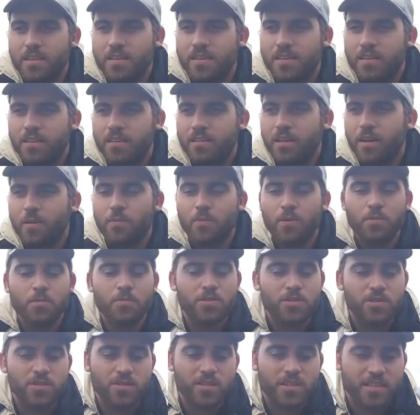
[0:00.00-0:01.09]
And I
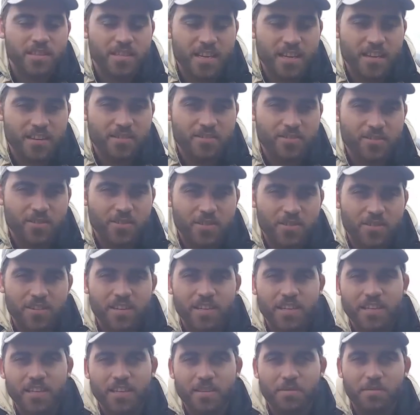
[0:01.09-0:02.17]
promise you, this channel is not only
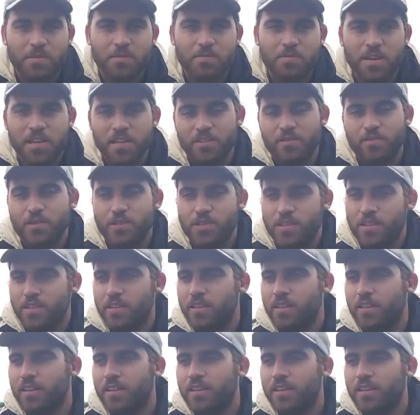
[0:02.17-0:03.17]
going to be bass fishing.